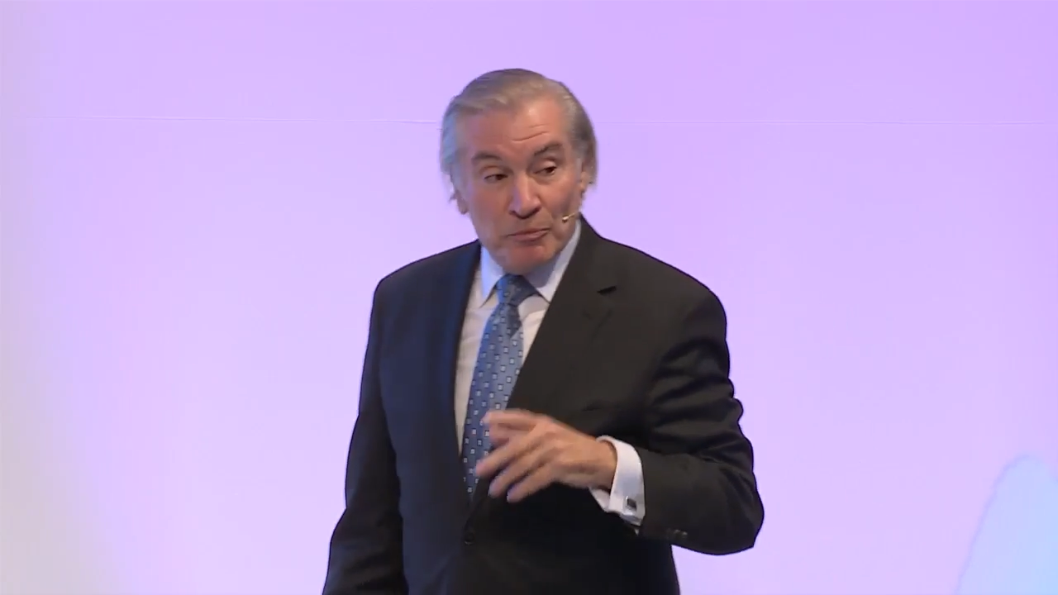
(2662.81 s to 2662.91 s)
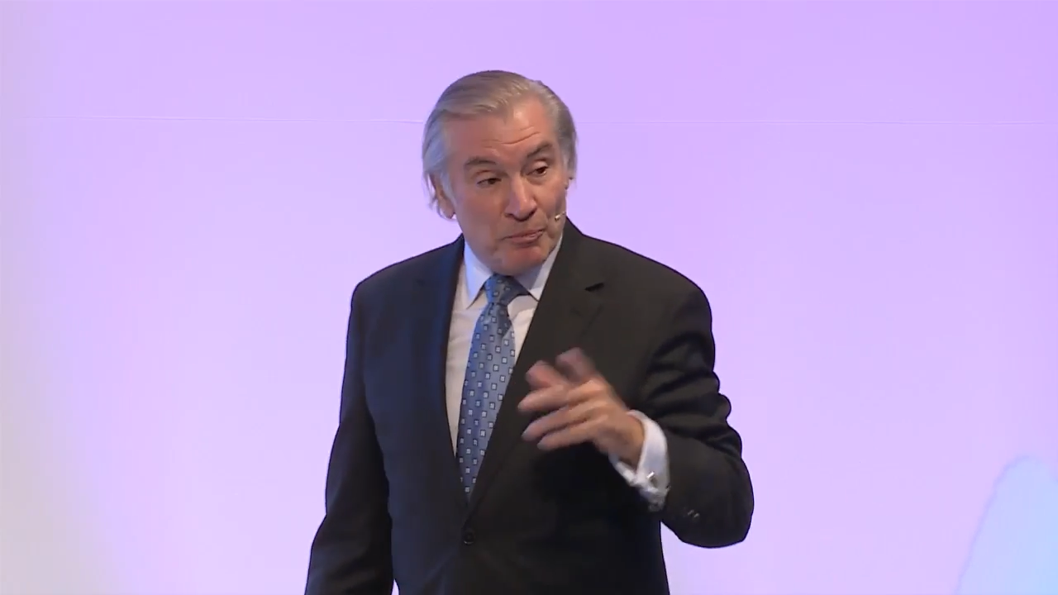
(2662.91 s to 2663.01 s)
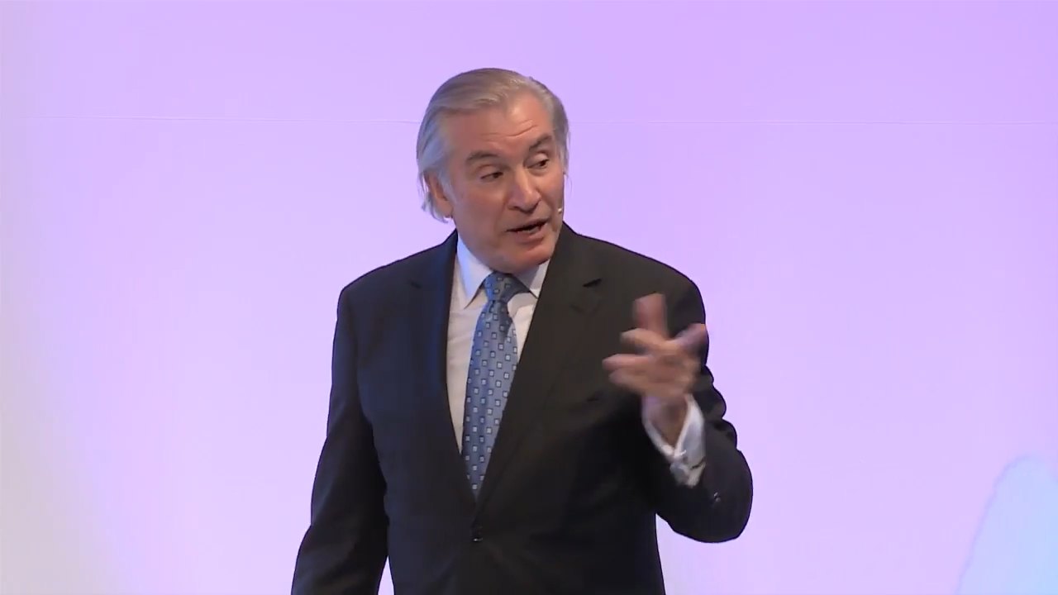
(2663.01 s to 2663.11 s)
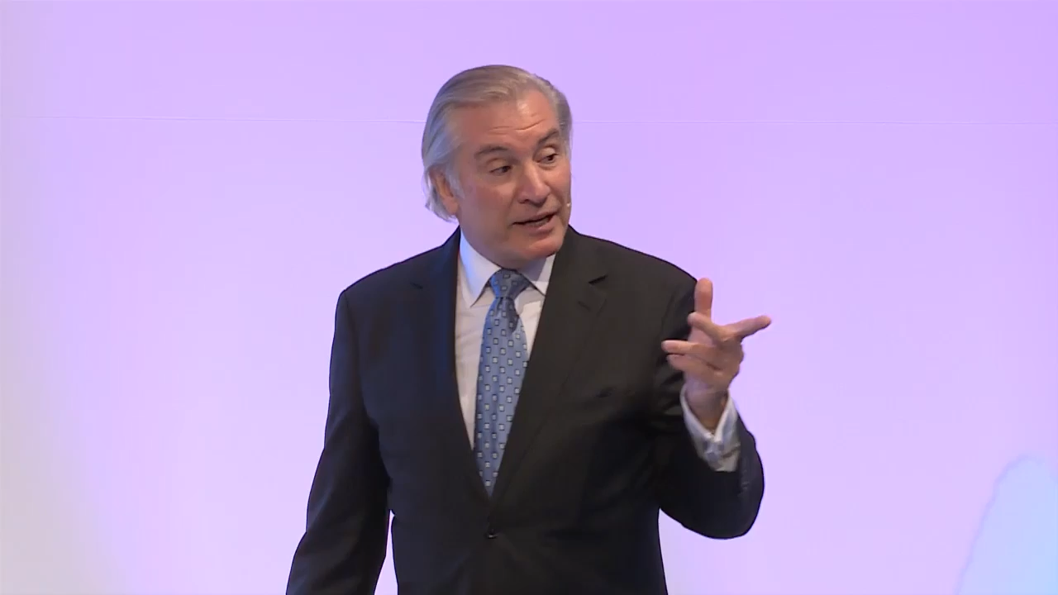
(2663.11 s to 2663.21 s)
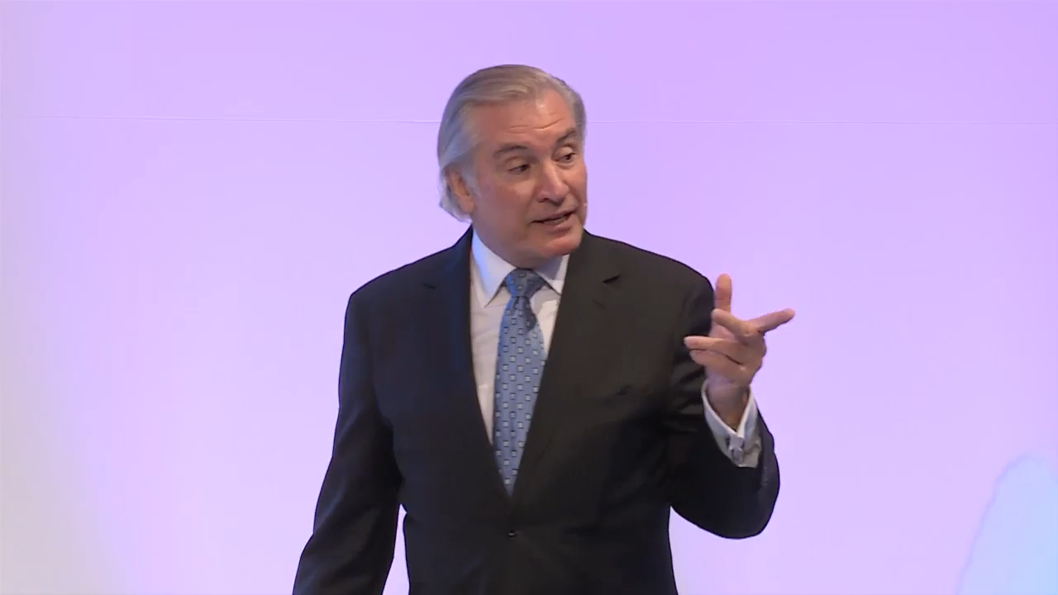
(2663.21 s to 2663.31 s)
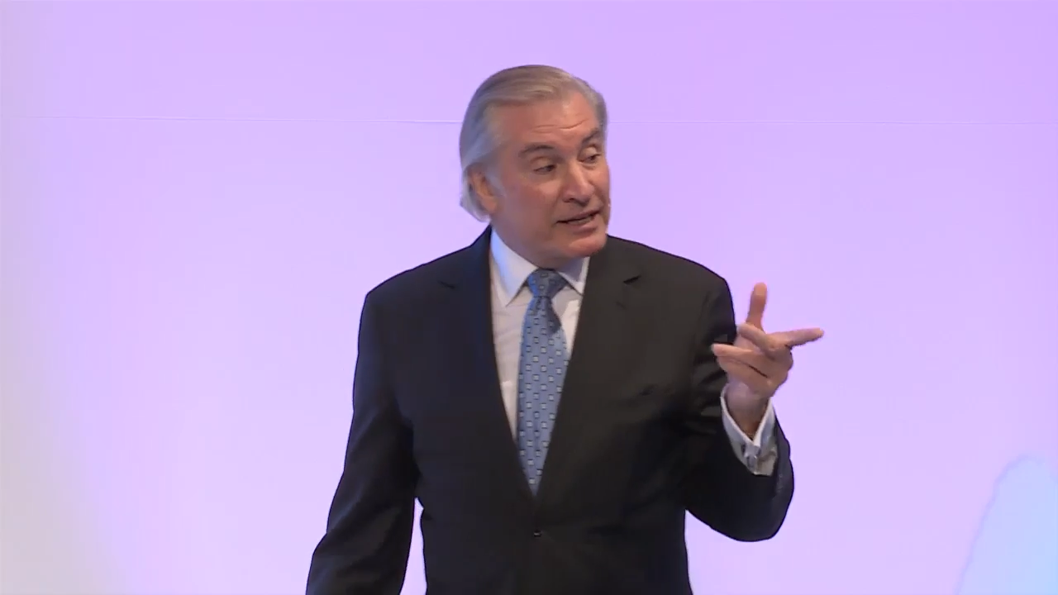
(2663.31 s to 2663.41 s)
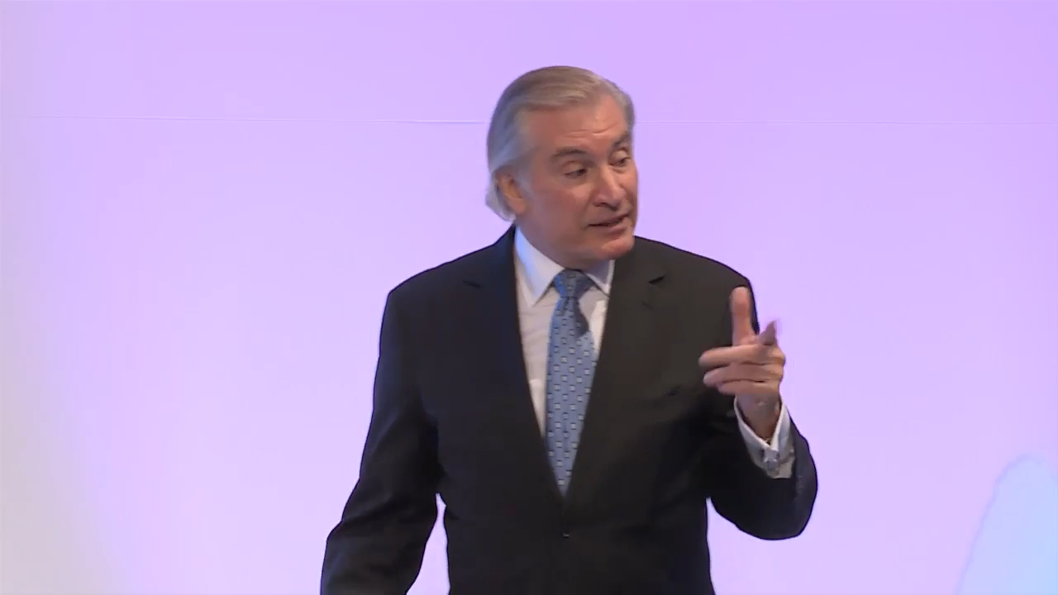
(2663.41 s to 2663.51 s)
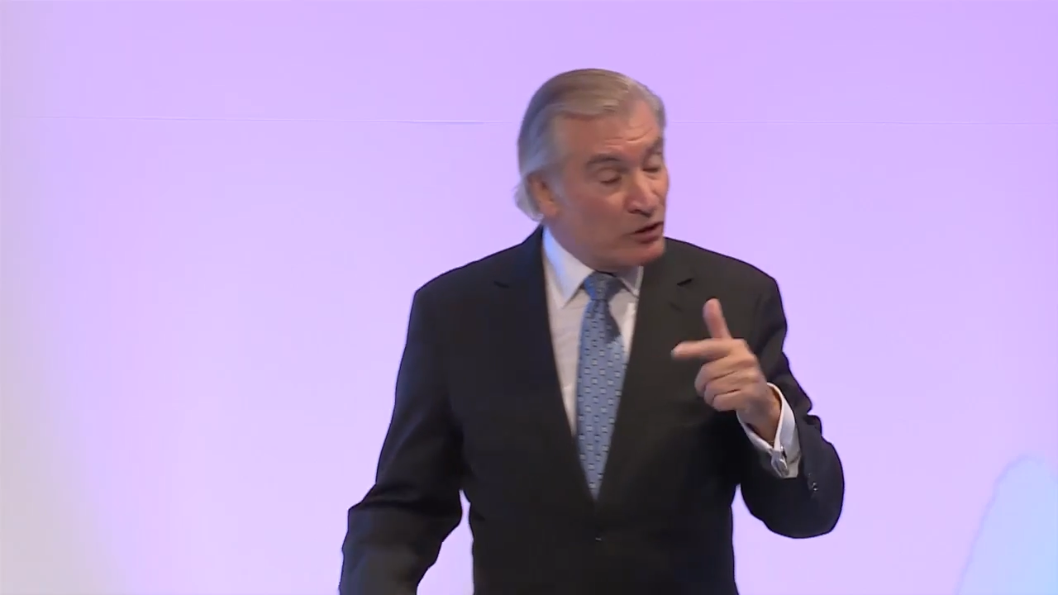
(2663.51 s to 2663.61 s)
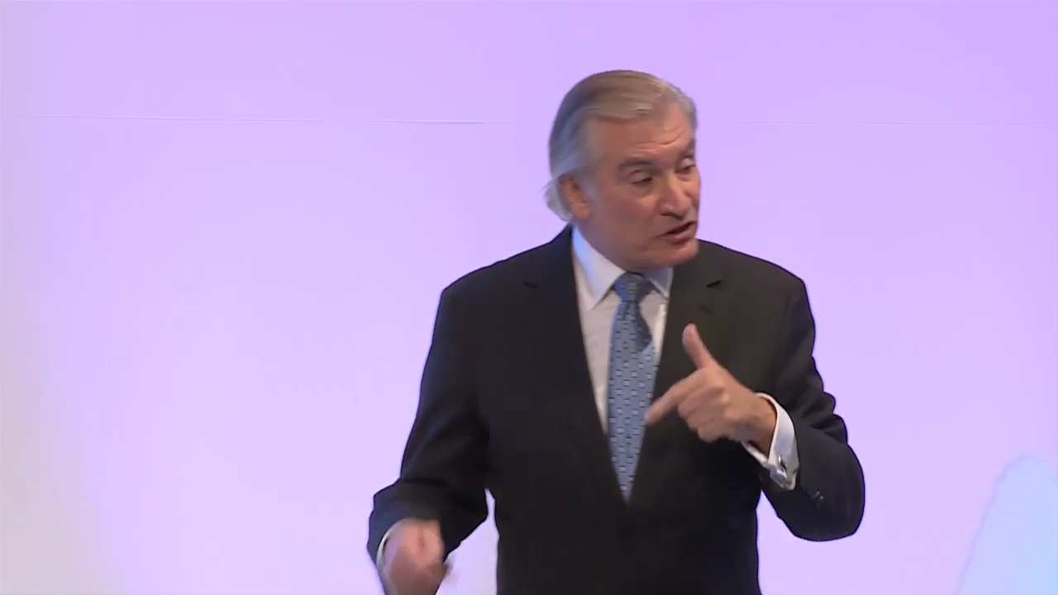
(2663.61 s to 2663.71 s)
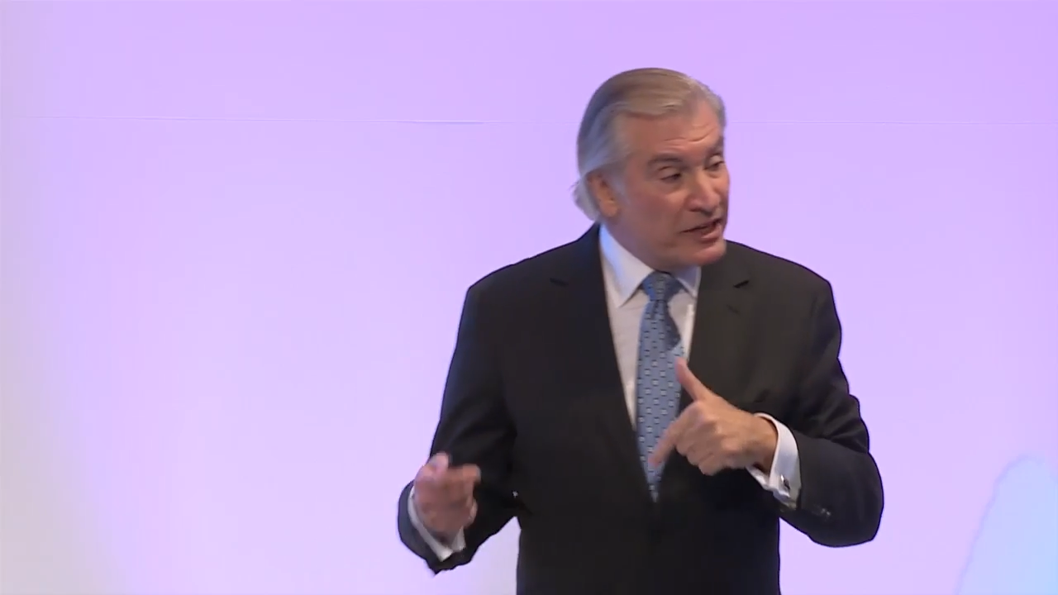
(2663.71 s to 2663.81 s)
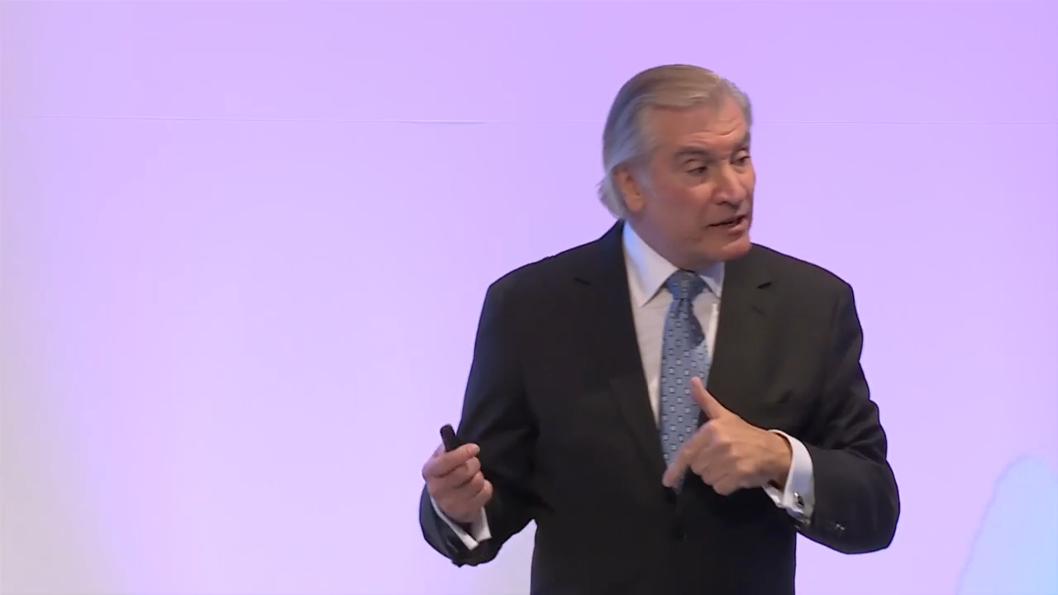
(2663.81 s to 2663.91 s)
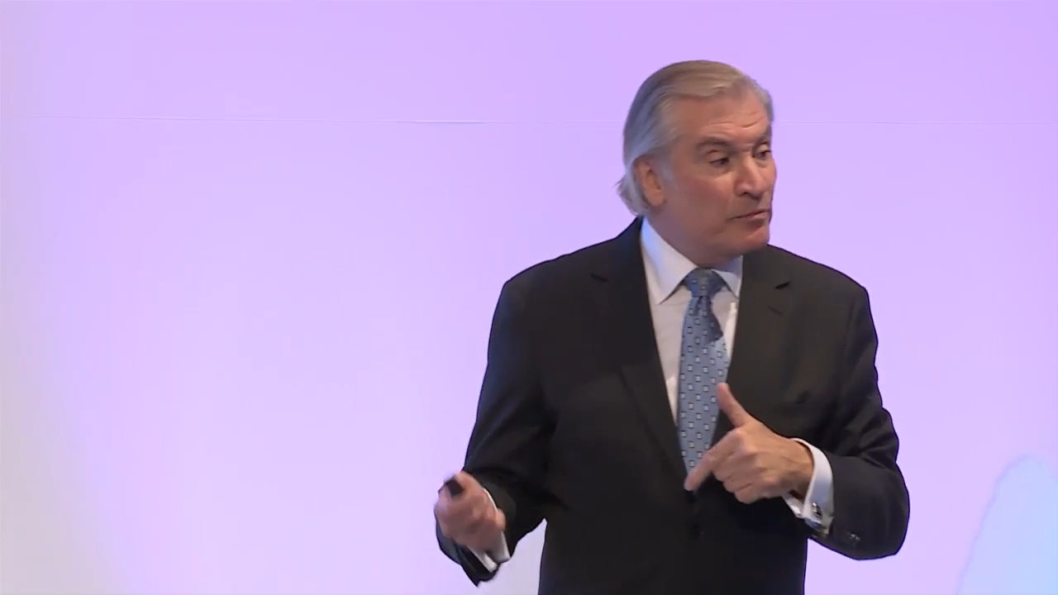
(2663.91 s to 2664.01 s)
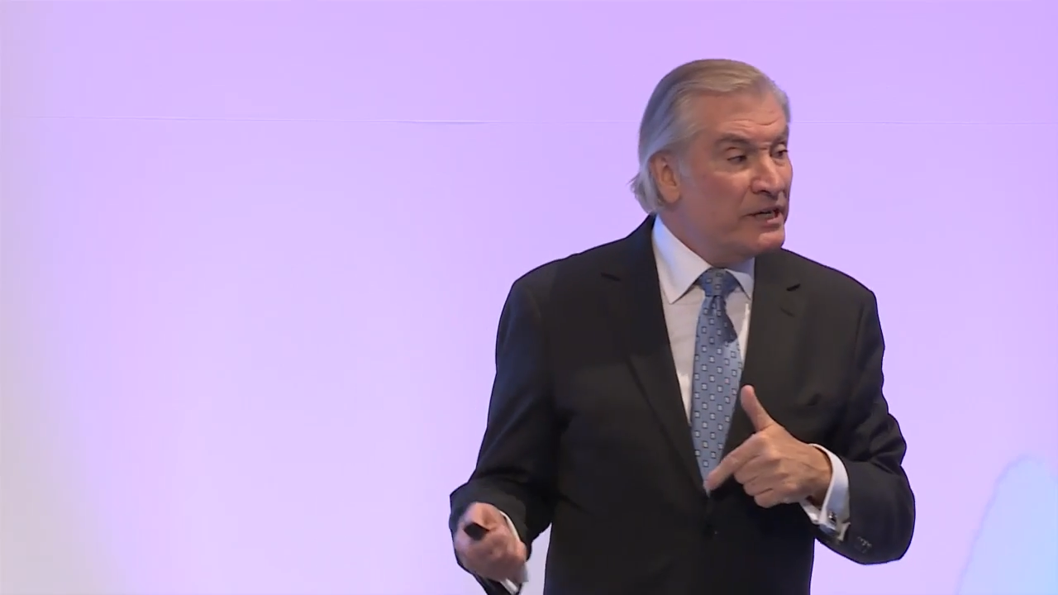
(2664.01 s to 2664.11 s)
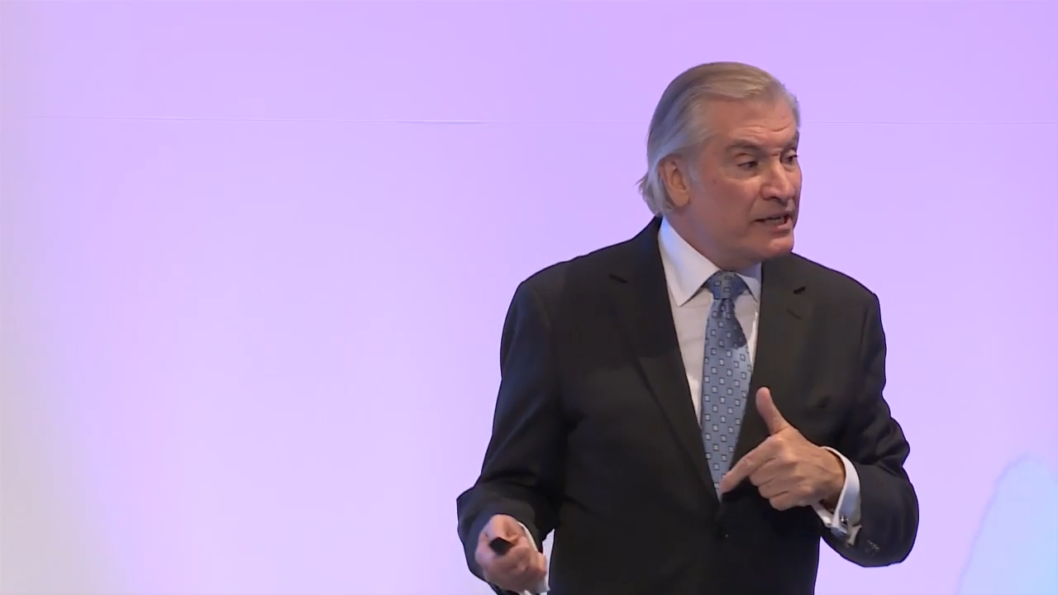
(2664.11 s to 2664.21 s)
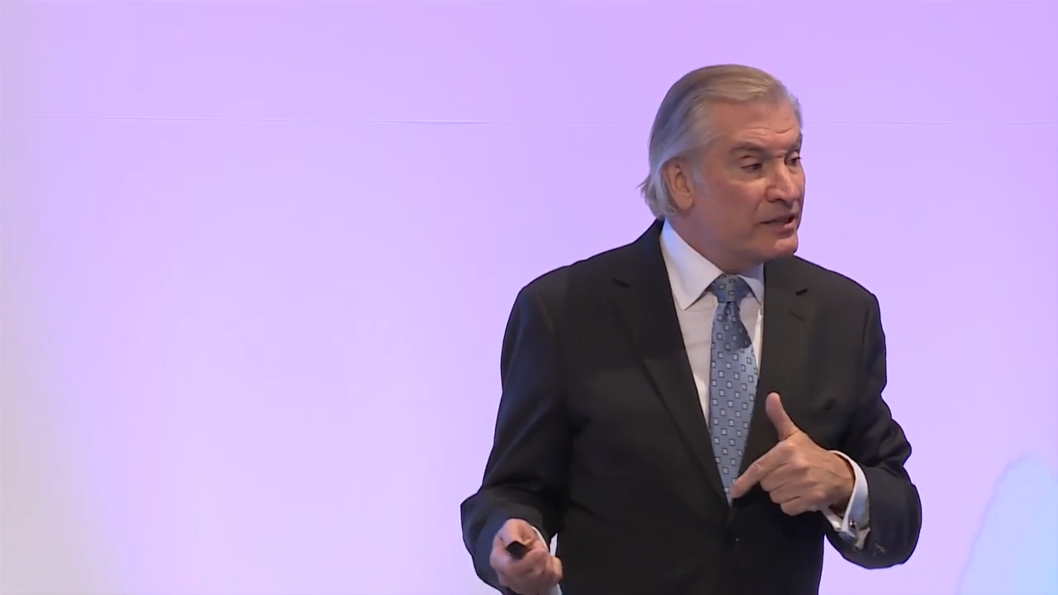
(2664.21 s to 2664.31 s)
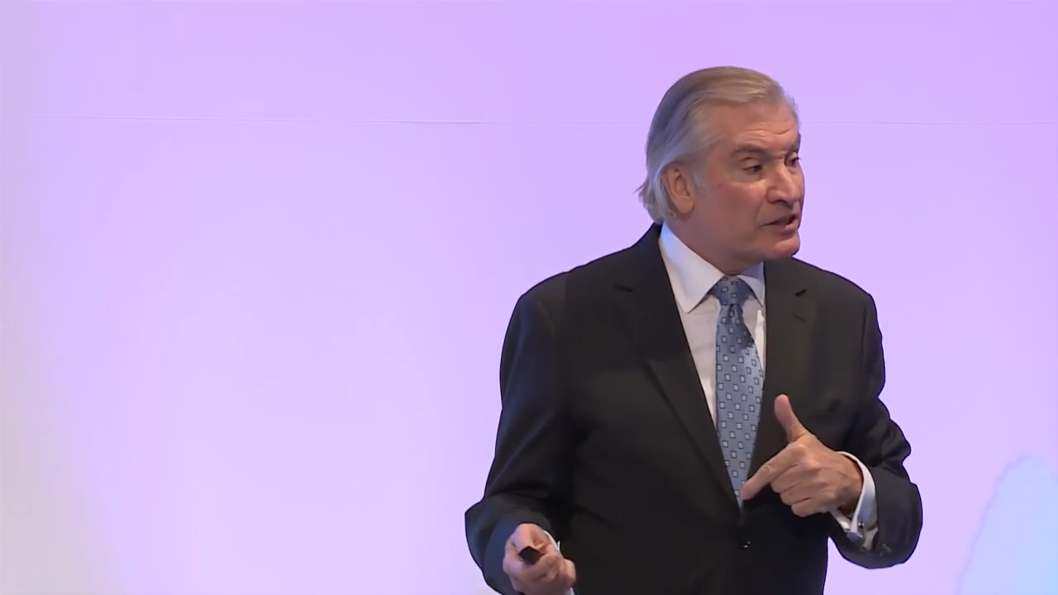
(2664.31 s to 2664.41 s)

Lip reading: But those same means